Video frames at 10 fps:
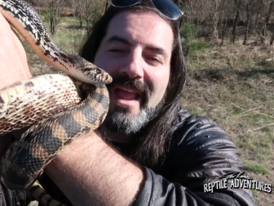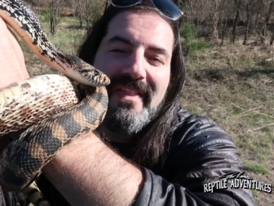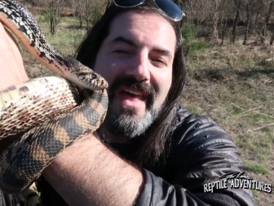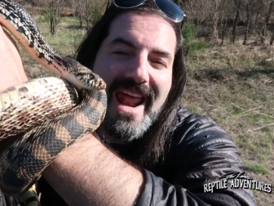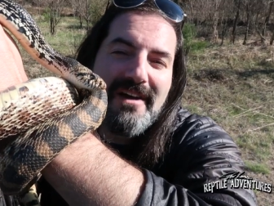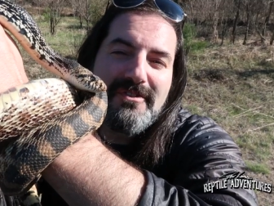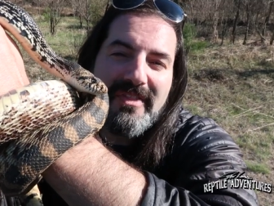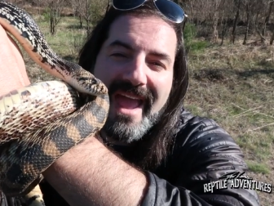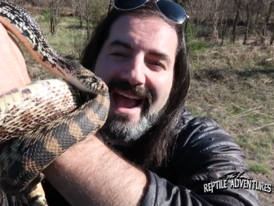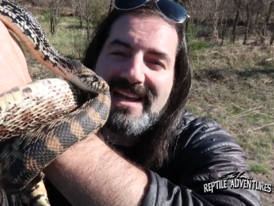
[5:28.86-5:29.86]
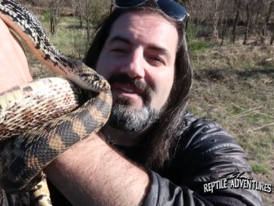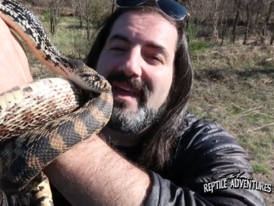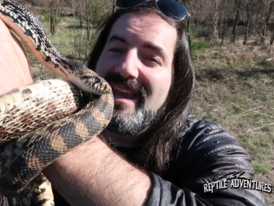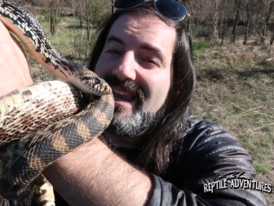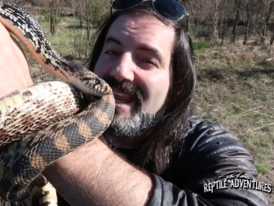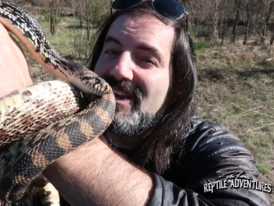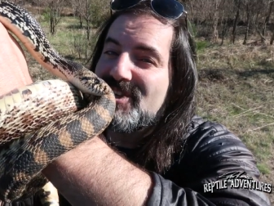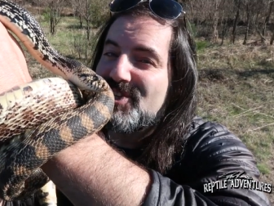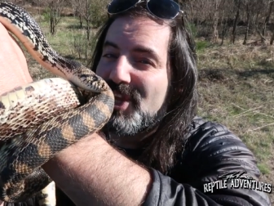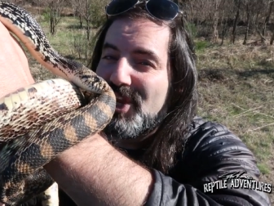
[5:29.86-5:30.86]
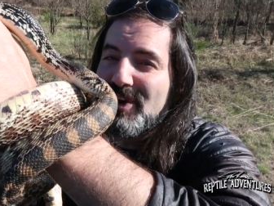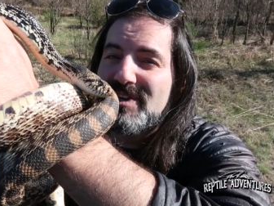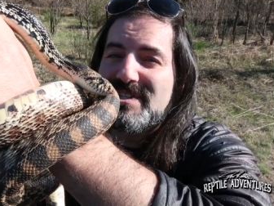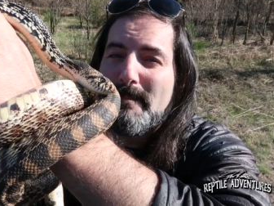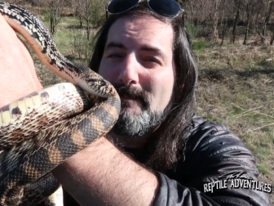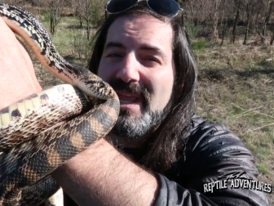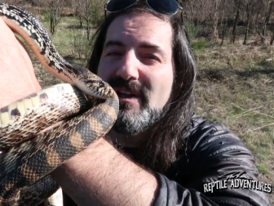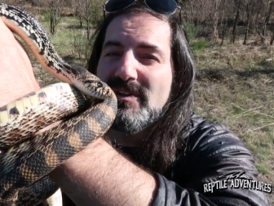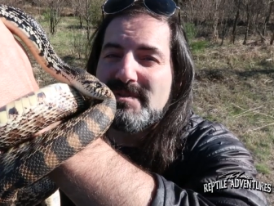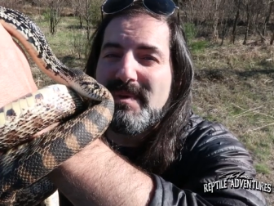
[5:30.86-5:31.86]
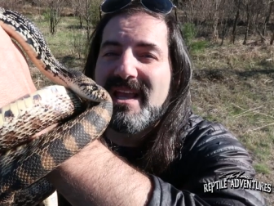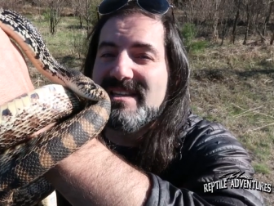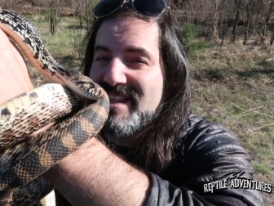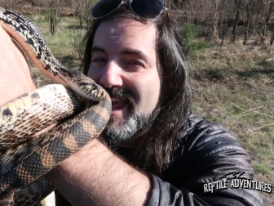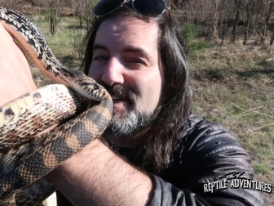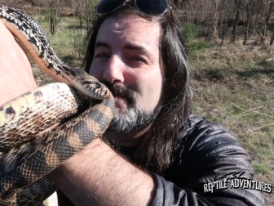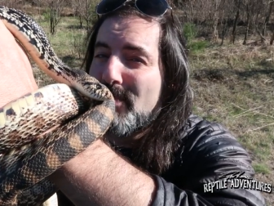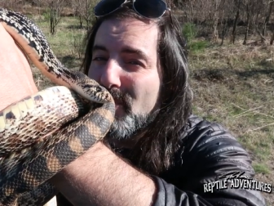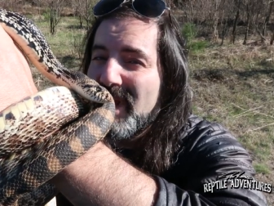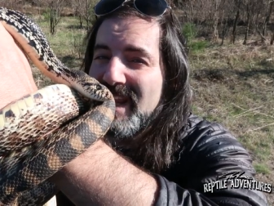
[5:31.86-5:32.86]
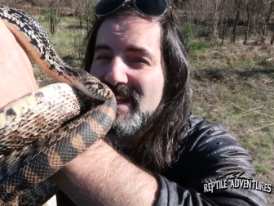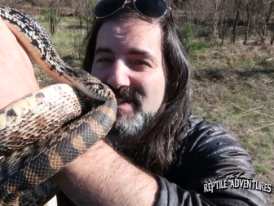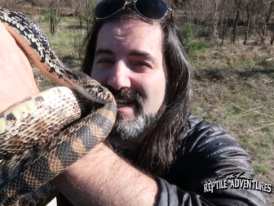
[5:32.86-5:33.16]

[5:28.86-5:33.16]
And then after that, they need to secure some meals because then it's breeding